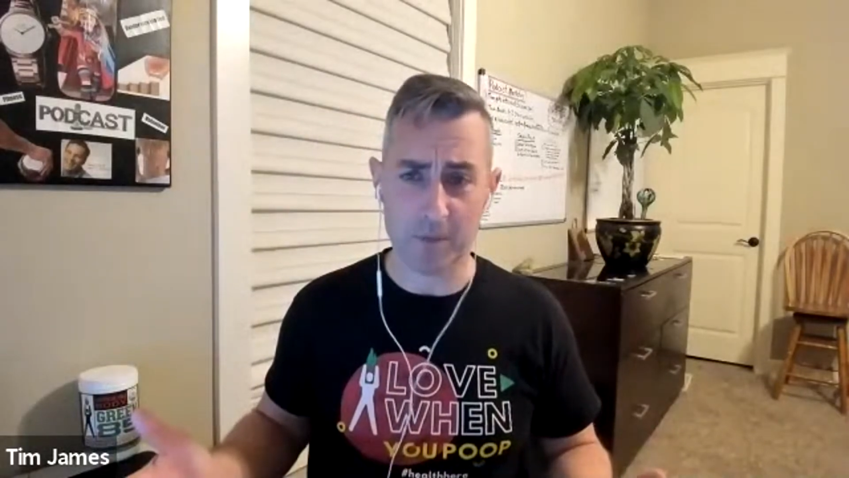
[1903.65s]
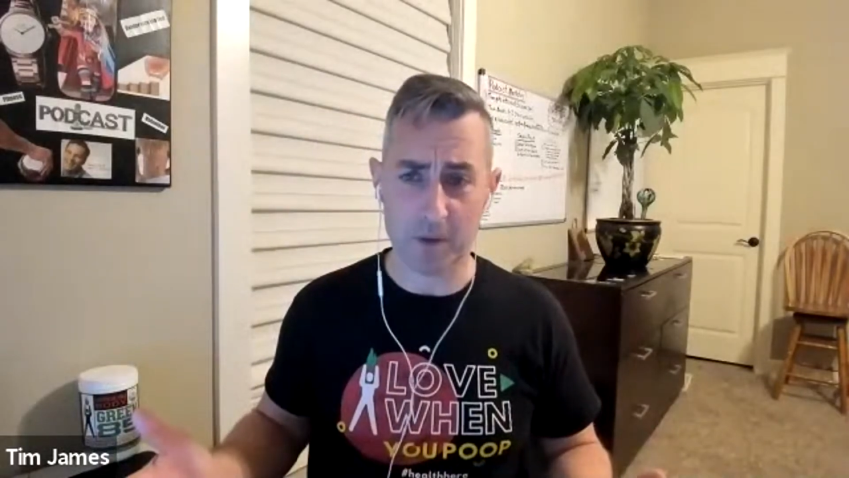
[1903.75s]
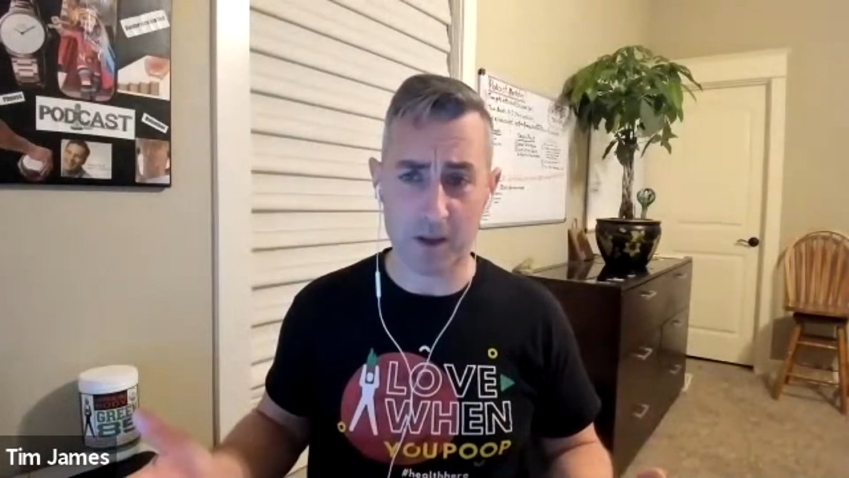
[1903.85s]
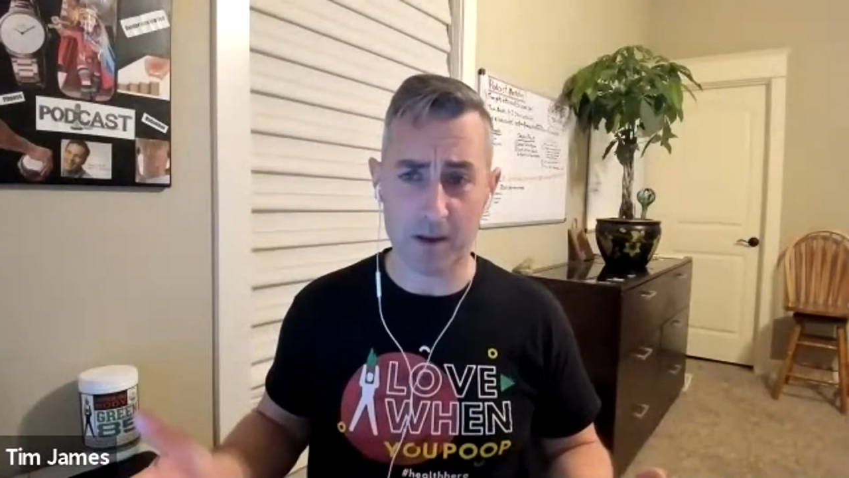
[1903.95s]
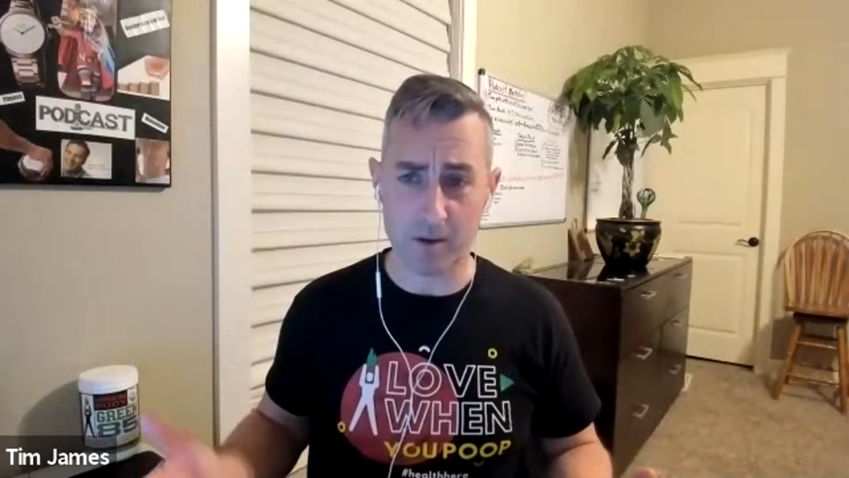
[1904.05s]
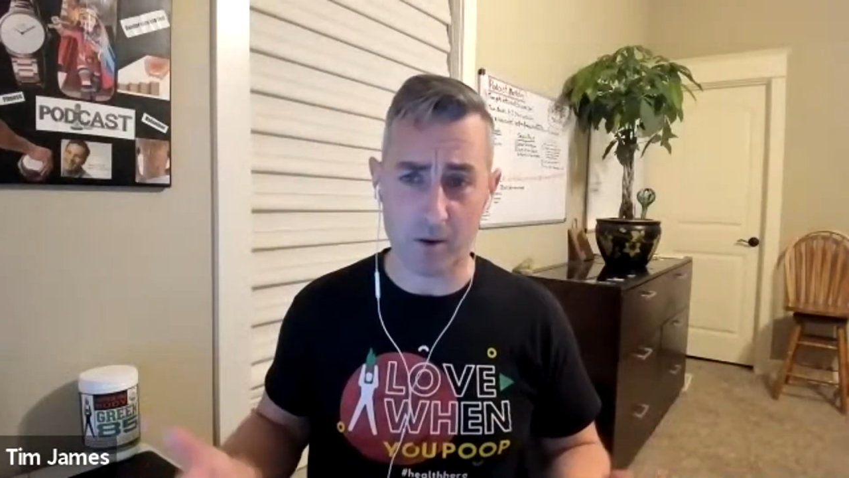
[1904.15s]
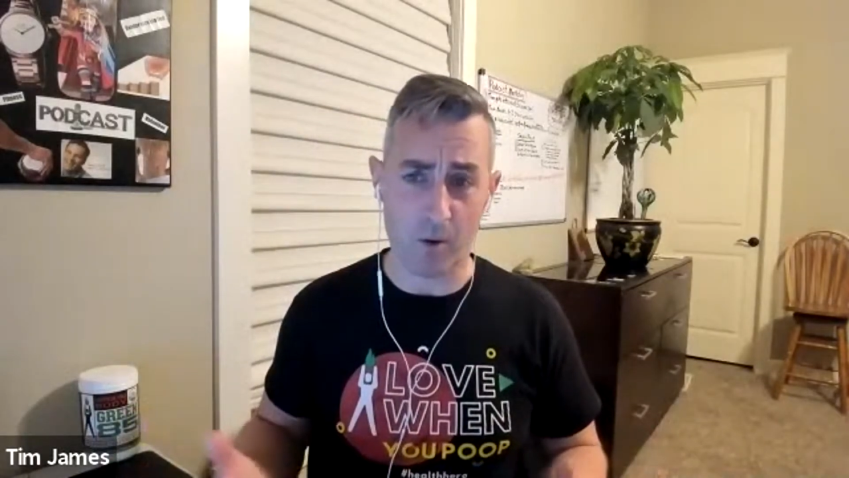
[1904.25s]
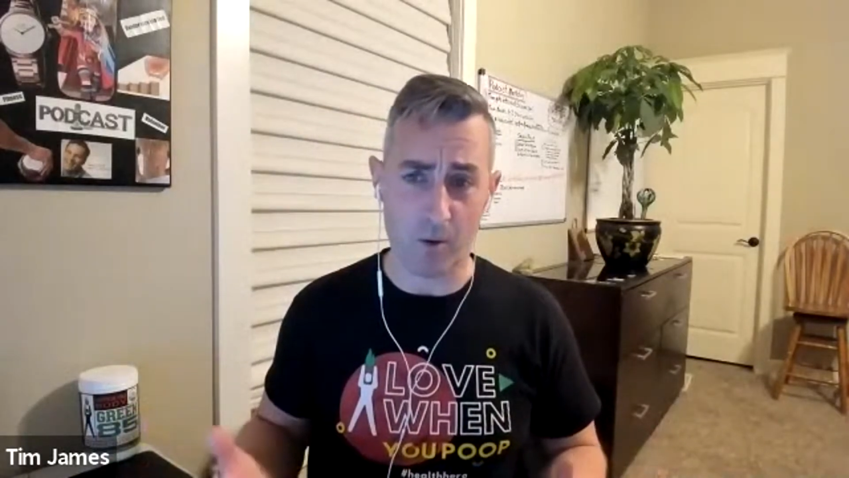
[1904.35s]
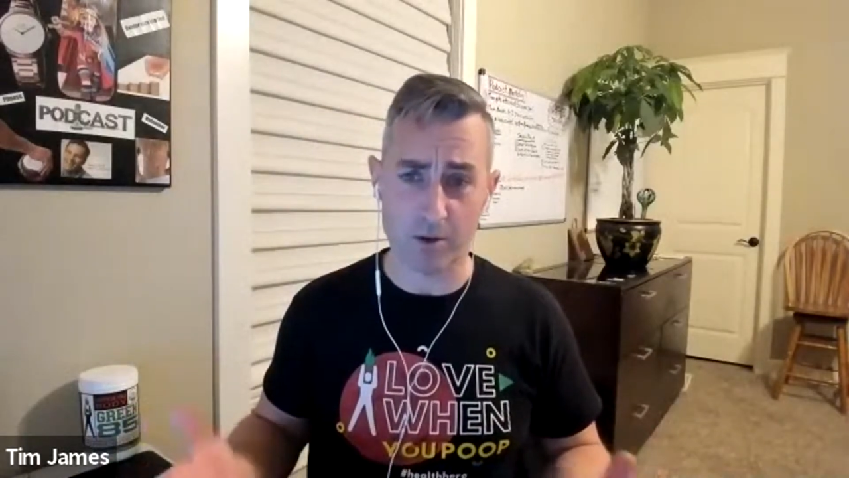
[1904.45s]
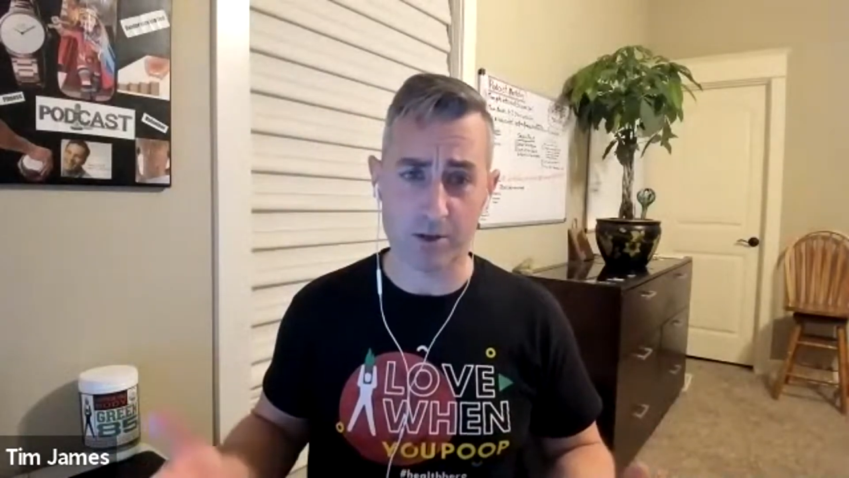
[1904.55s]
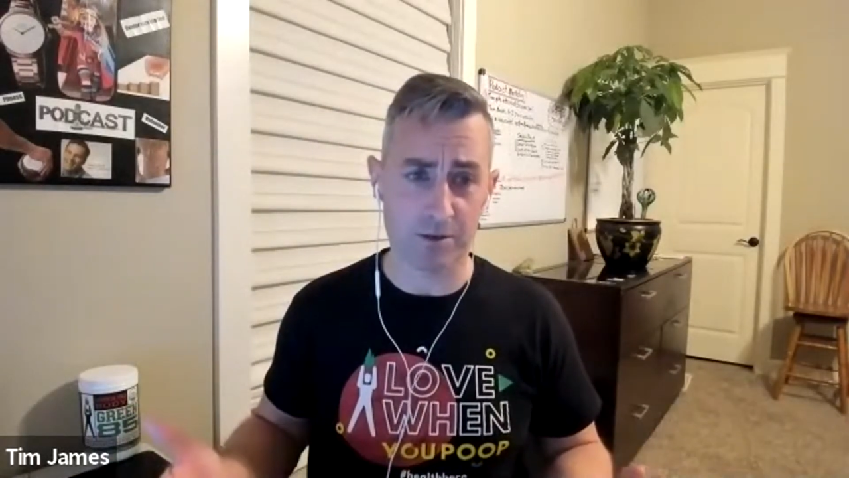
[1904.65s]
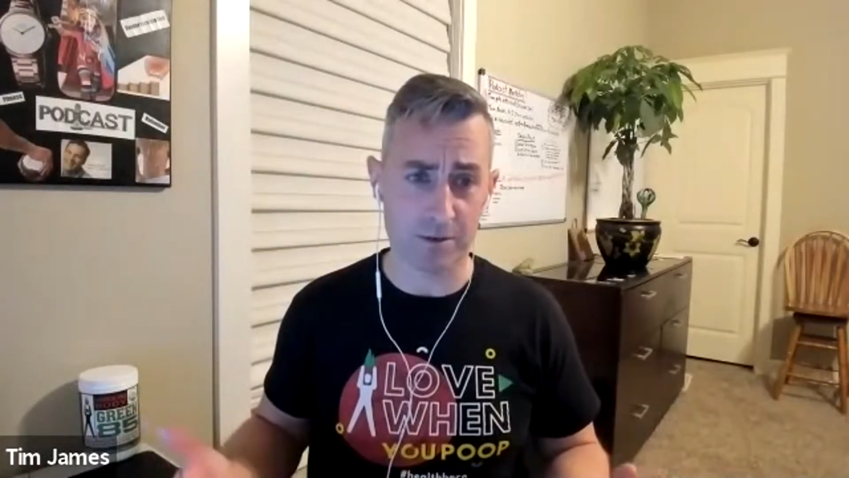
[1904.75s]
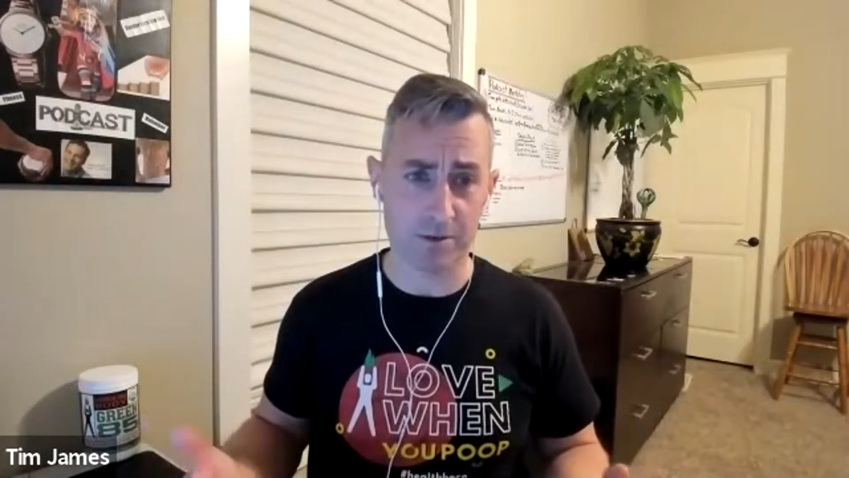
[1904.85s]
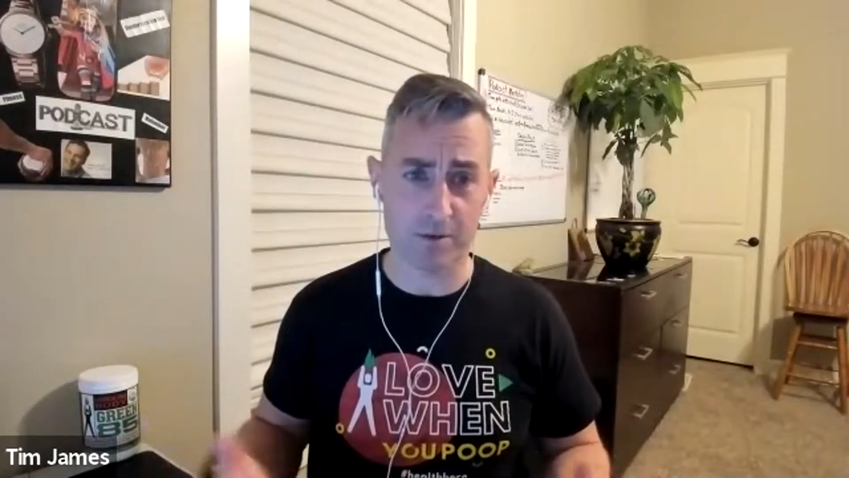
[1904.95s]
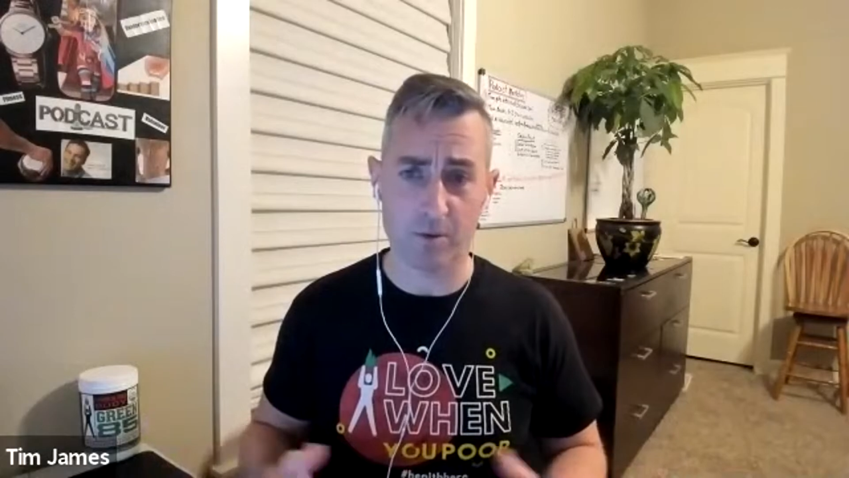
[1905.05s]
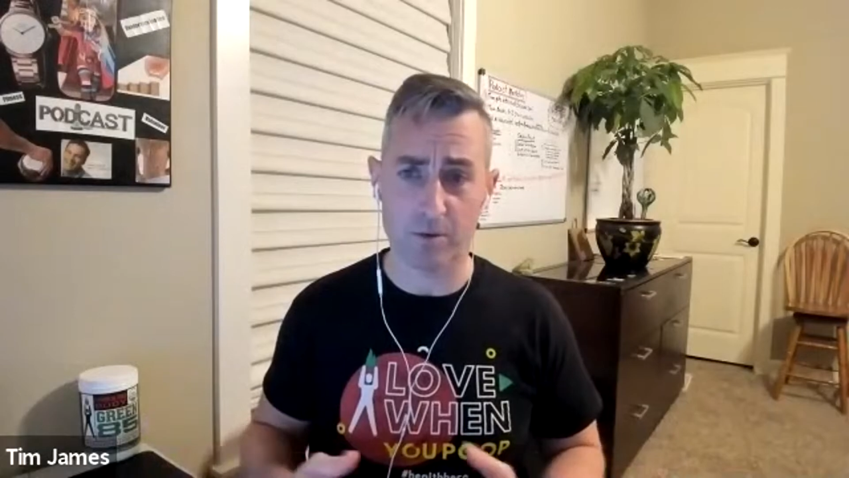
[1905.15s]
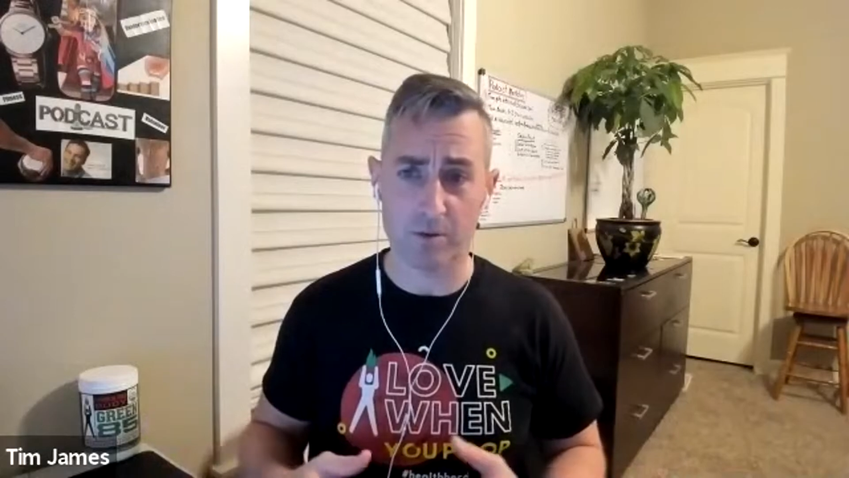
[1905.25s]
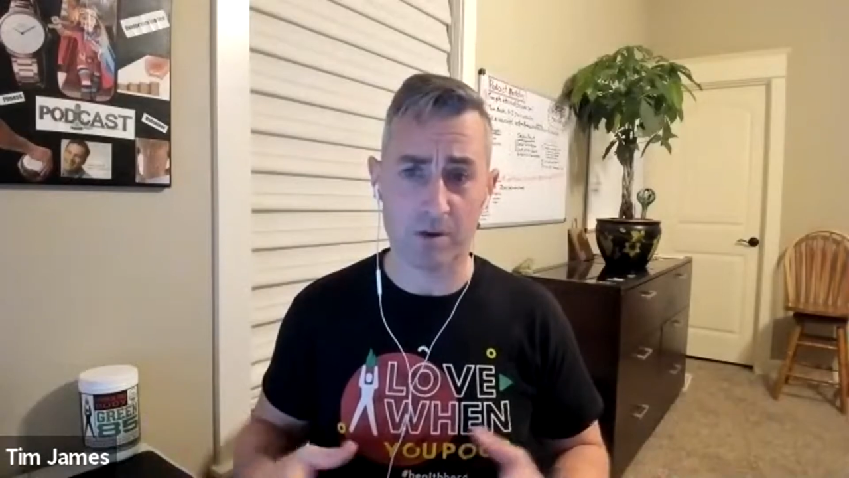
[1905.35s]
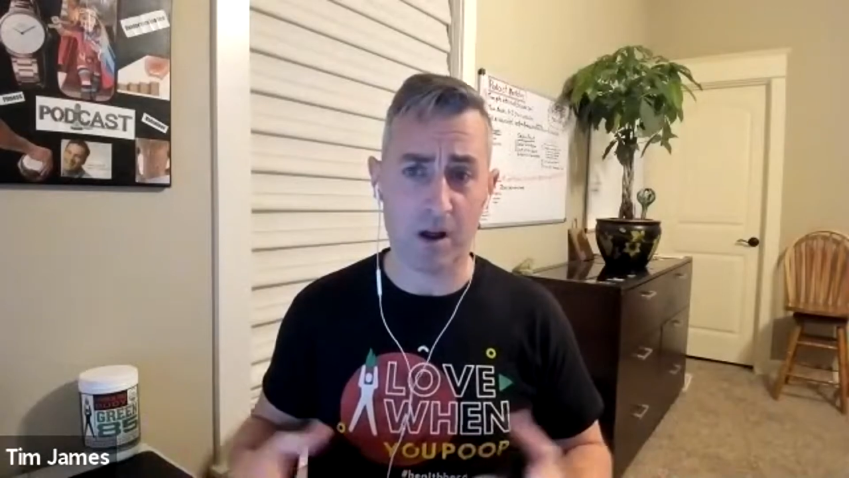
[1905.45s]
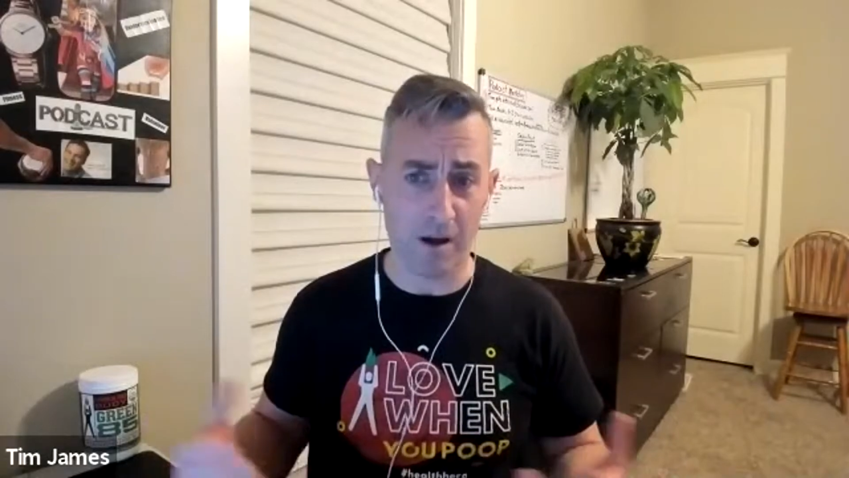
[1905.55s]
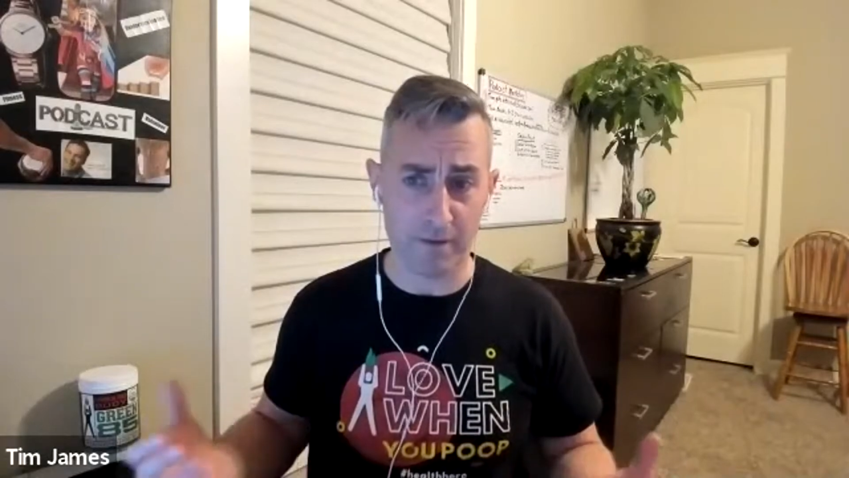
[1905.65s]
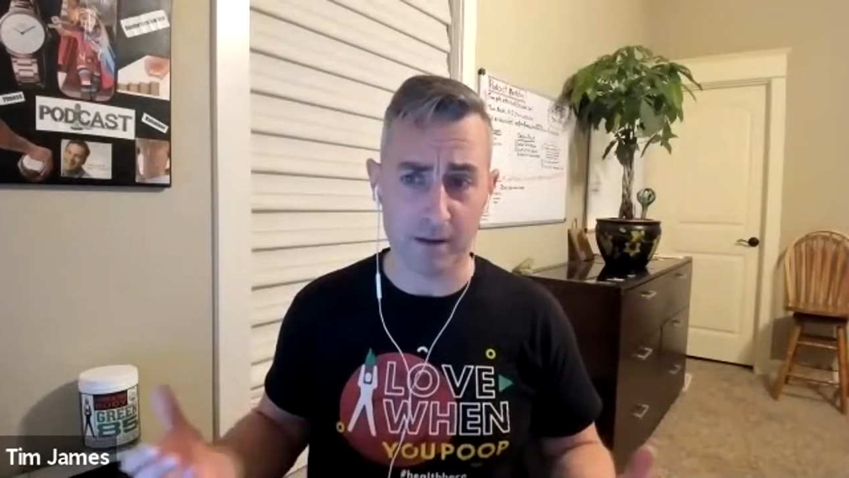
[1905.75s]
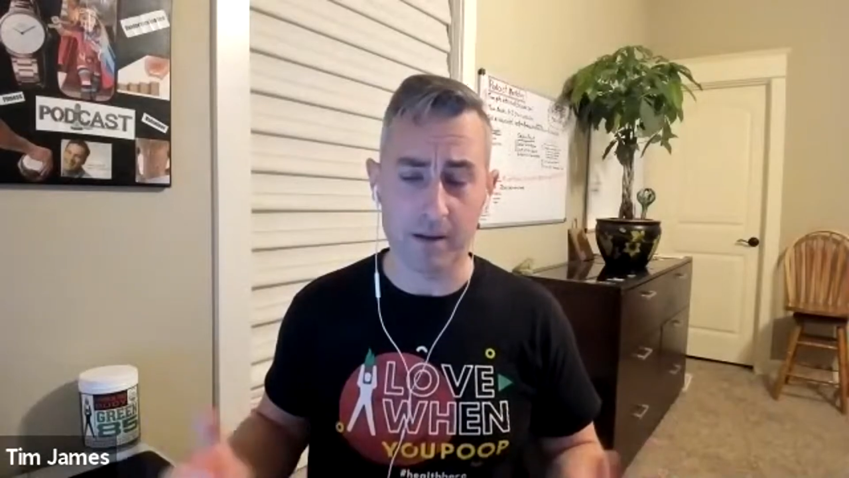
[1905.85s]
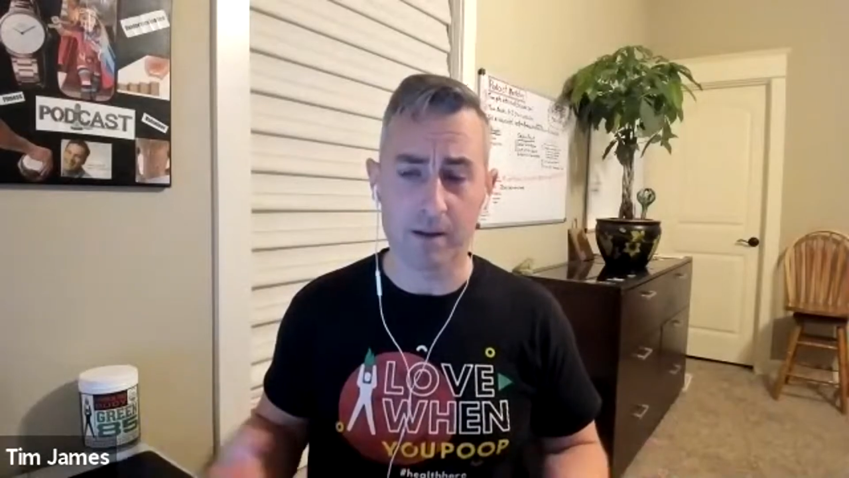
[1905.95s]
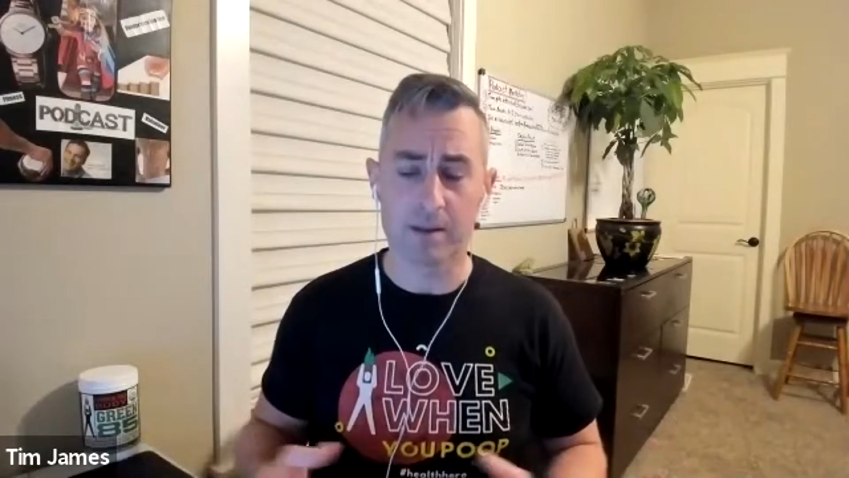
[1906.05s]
okay, or orange juice or coffee.